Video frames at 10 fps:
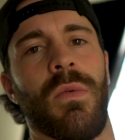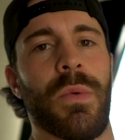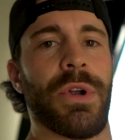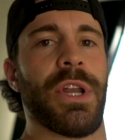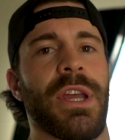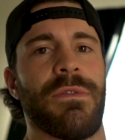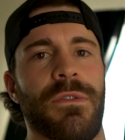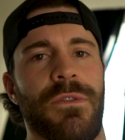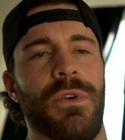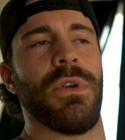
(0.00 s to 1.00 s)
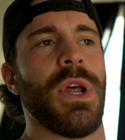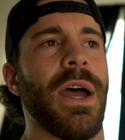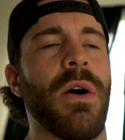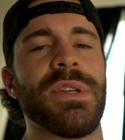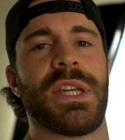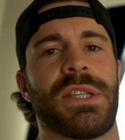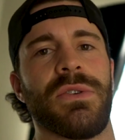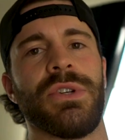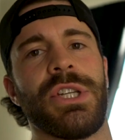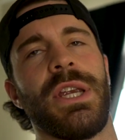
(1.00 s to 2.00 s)
What we're going to get for food. I always get
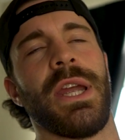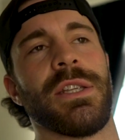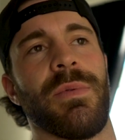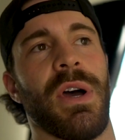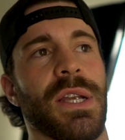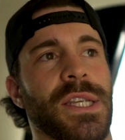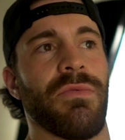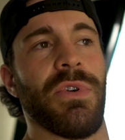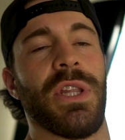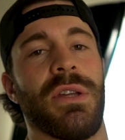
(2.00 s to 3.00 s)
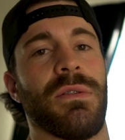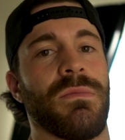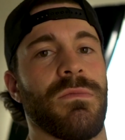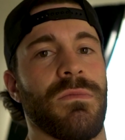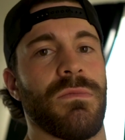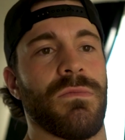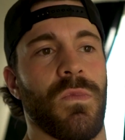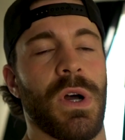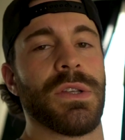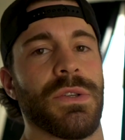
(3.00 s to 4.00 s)
sushi, and to be honest, I really
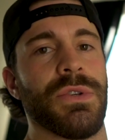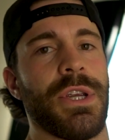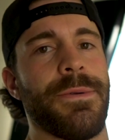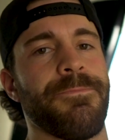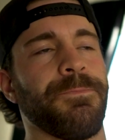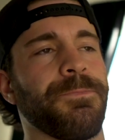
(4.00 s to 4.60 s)
want sushi.